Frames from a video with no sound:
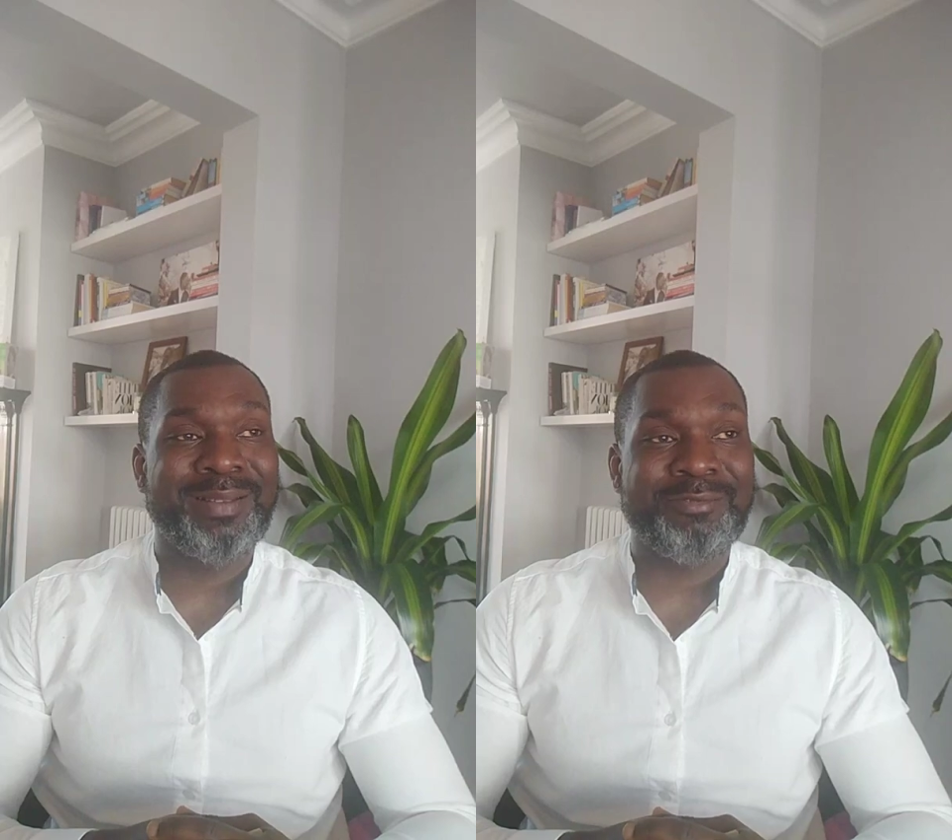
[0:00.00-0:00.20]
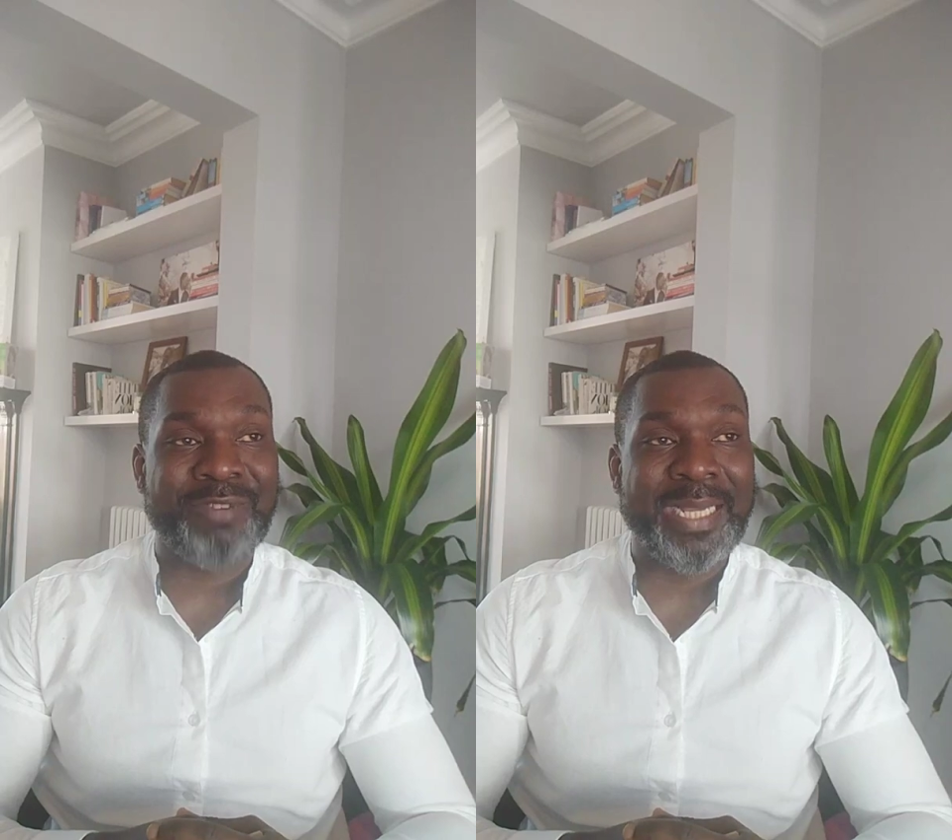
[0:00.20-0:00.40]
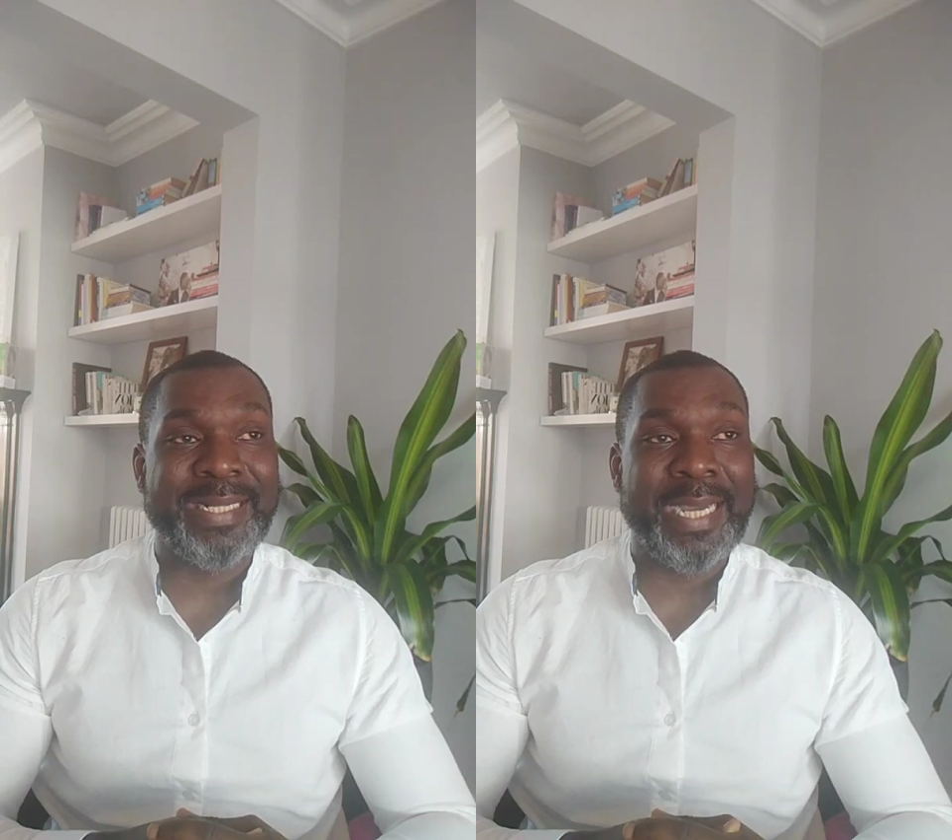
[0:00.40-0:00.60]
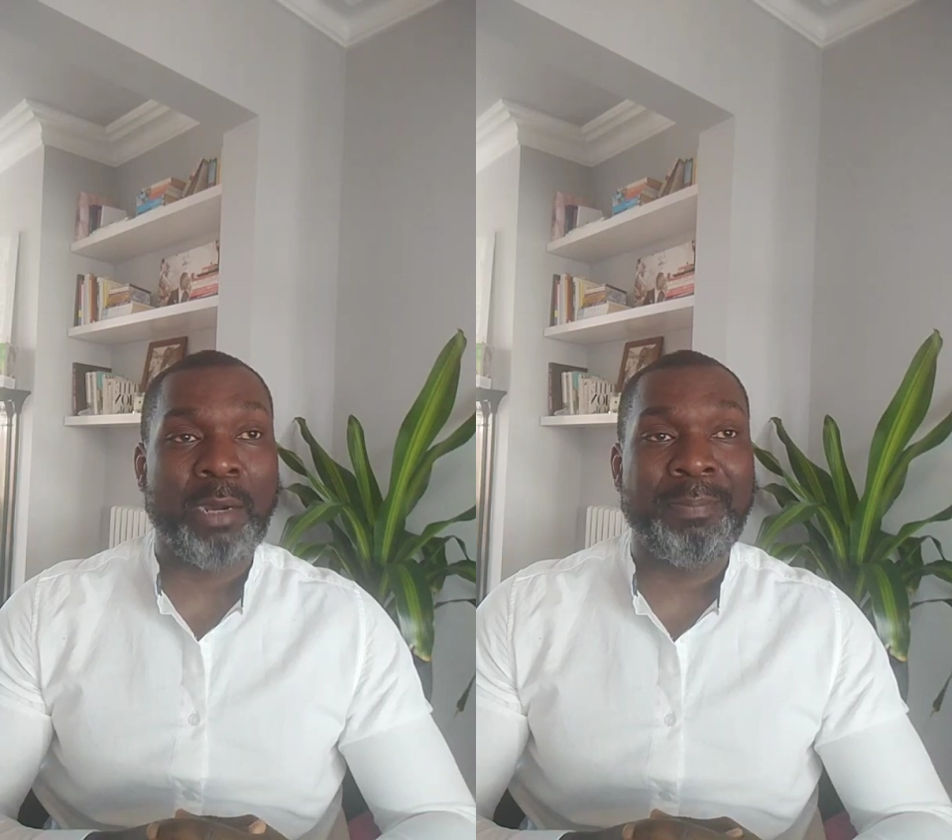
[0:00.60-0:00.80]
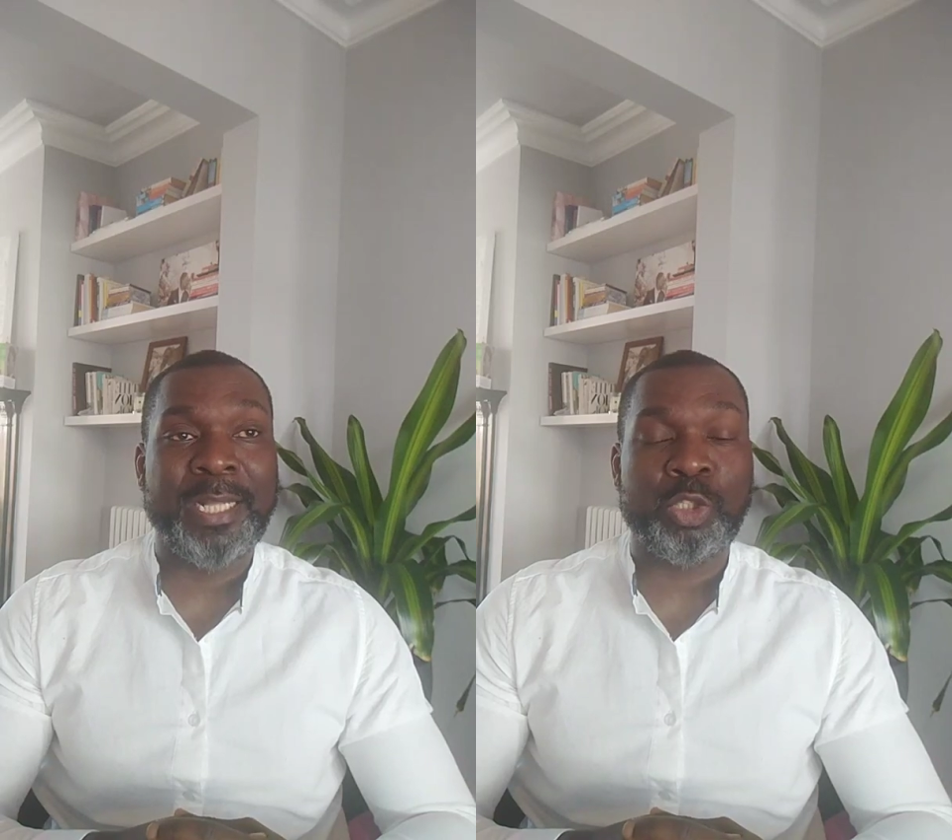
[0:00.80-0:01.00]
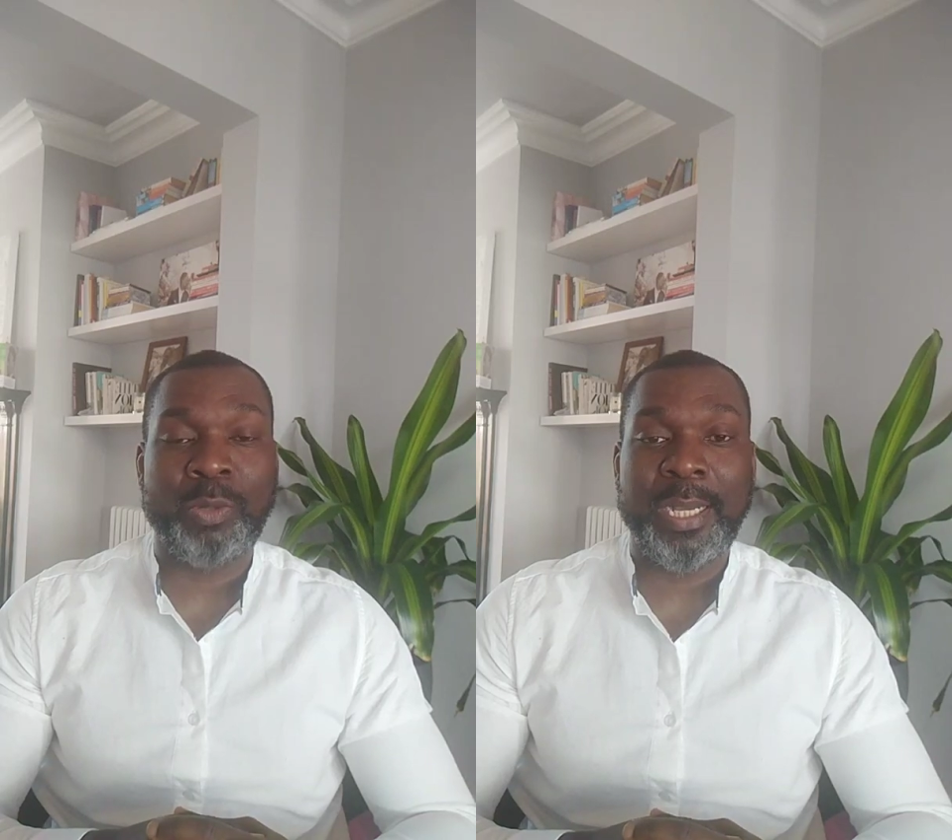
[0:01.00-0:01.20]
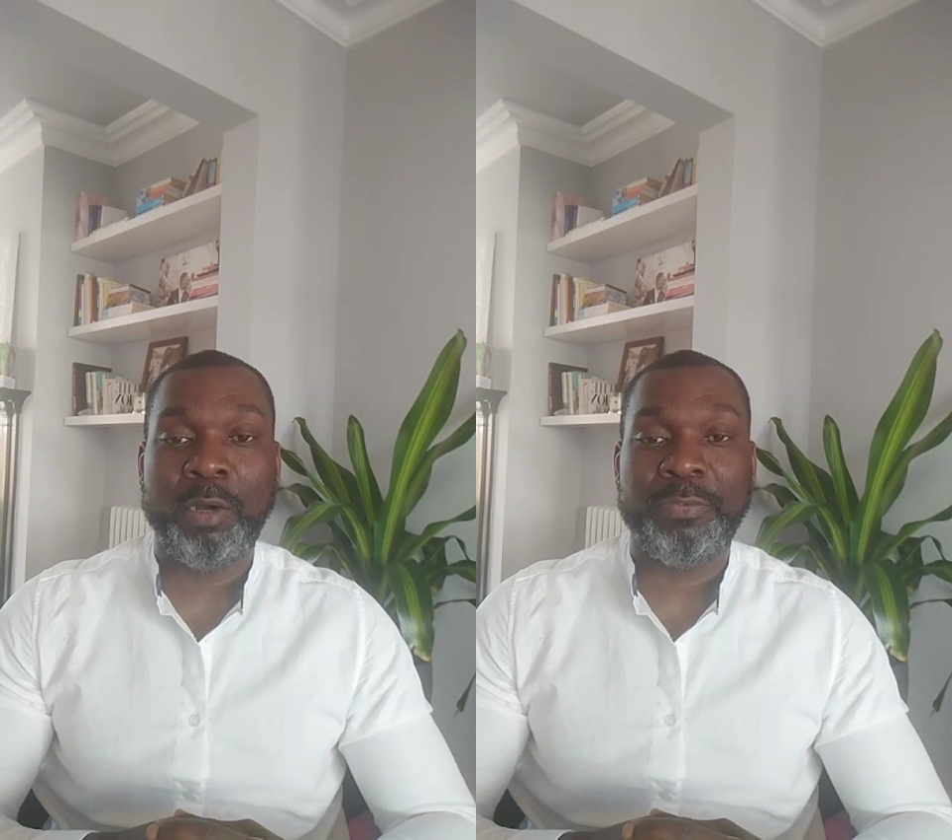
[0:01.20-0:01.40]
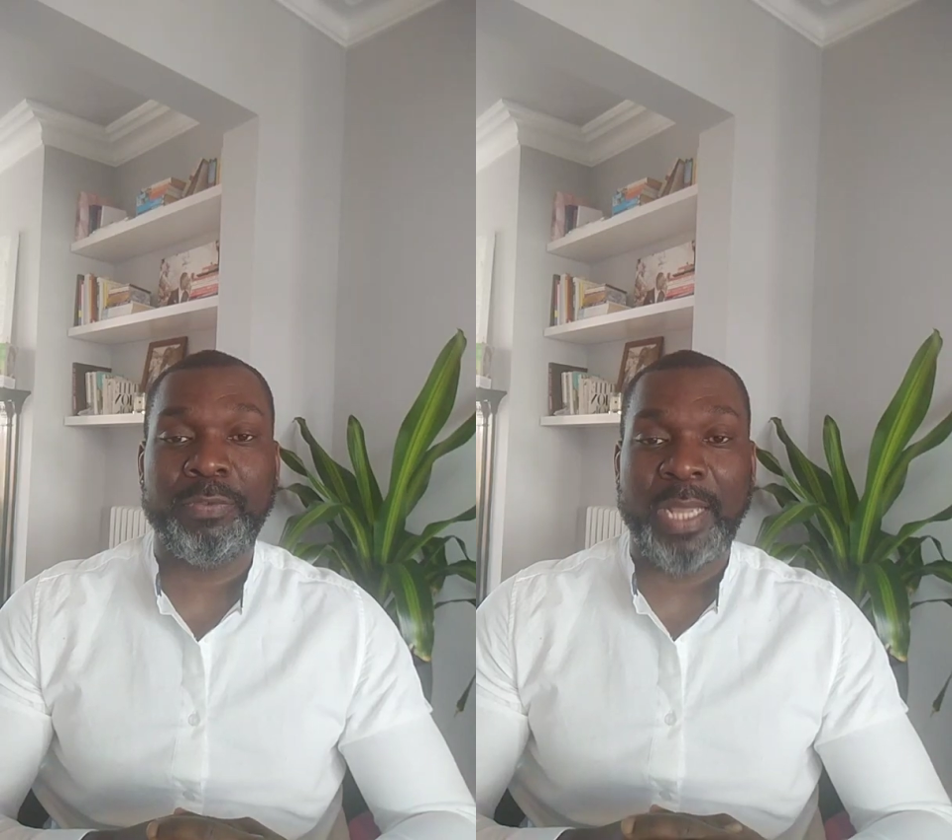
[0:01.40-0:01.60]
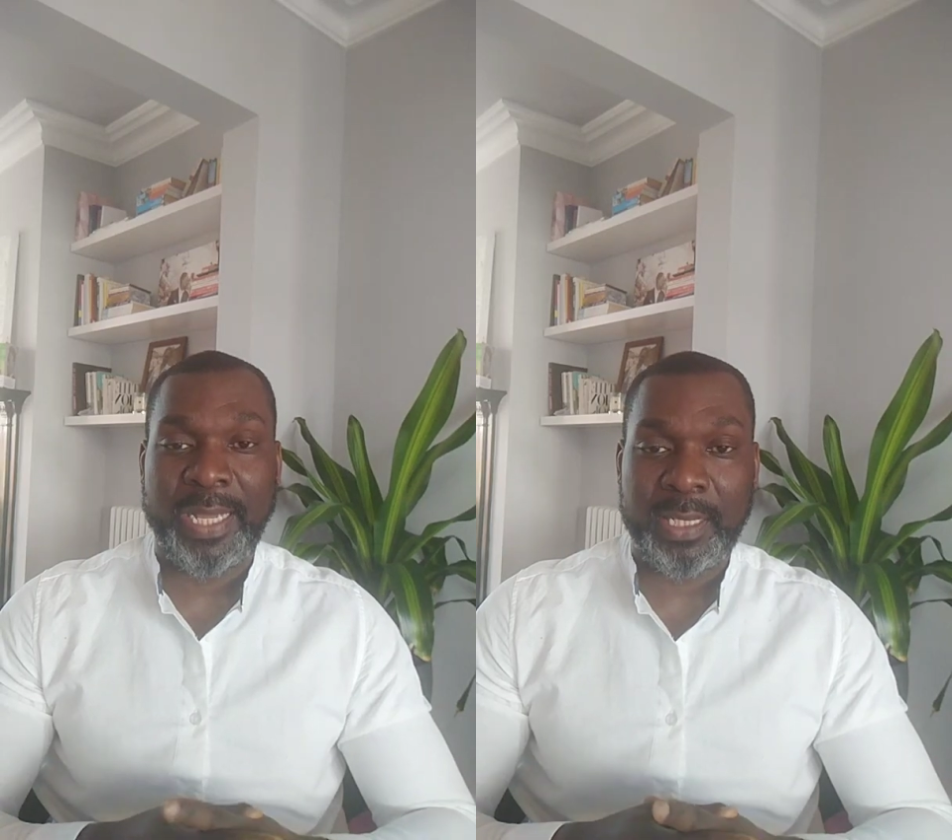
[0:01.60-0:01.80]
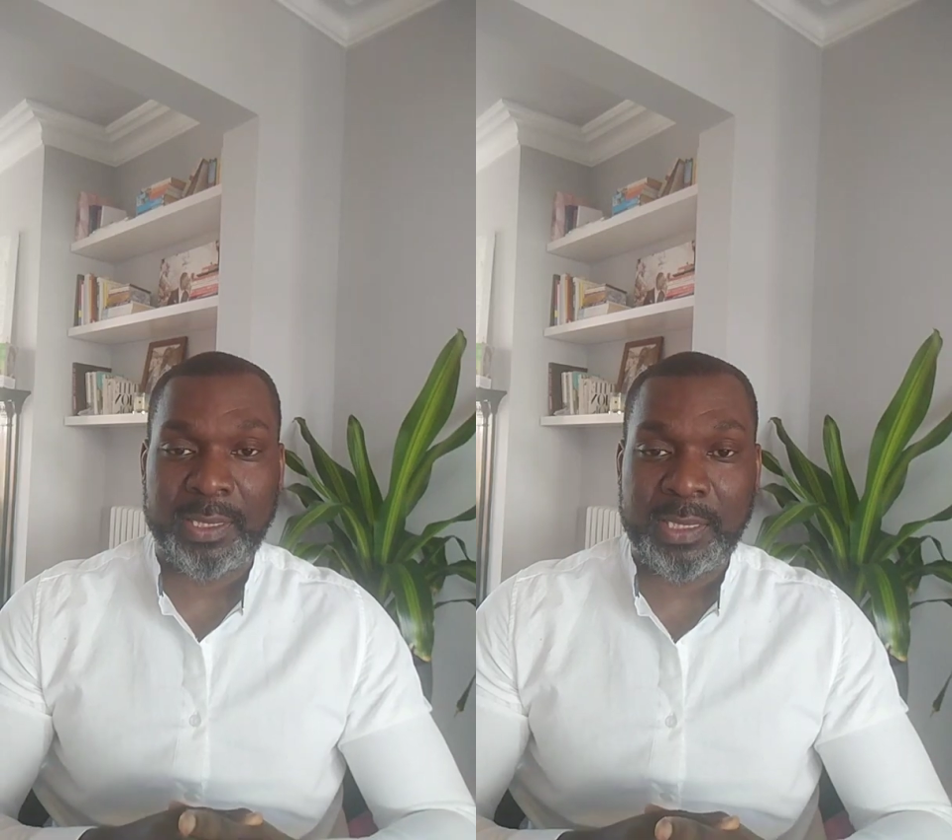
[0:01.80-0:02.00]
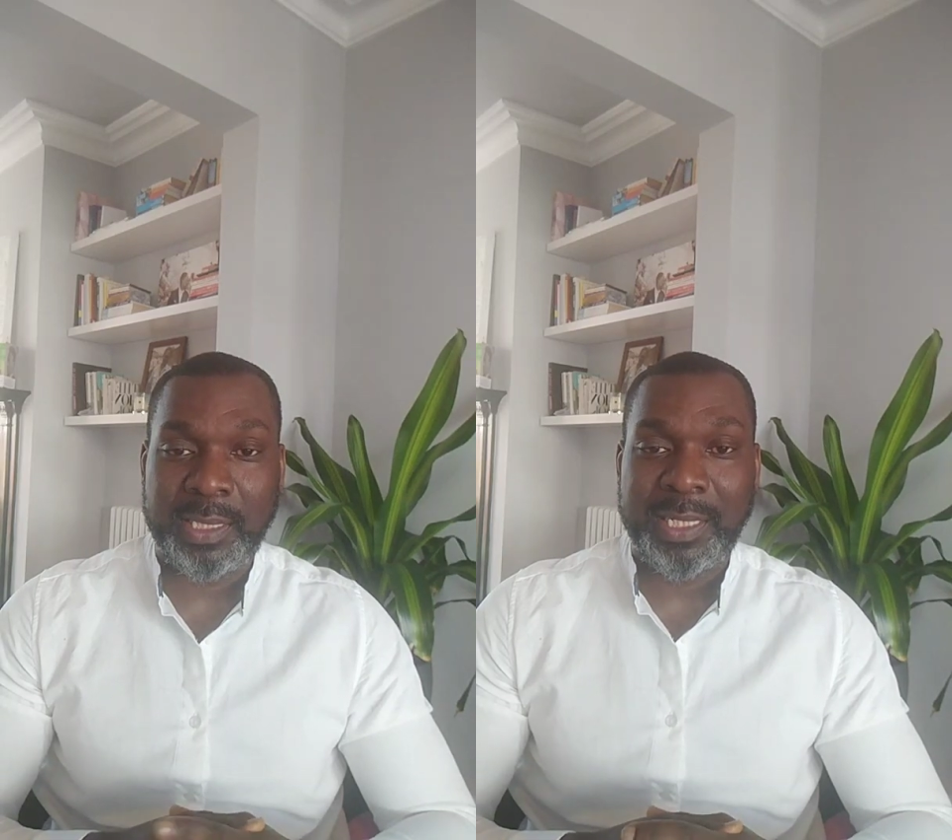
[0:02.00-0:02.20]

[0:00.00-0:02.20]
right now, mental health, and